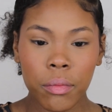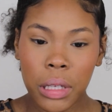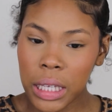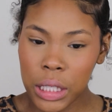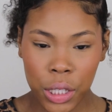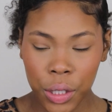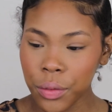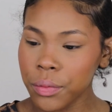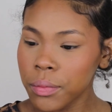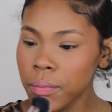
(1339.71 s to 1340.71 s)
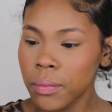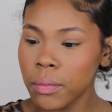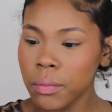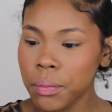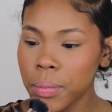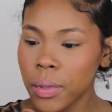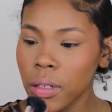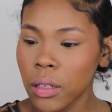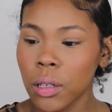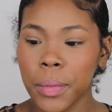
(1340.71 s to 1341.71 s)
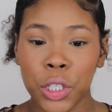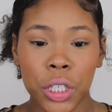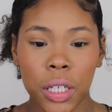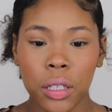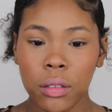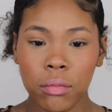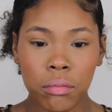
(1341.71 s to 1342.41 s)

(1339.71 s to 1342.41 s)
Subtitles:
But that's cute. Put a little on my chin.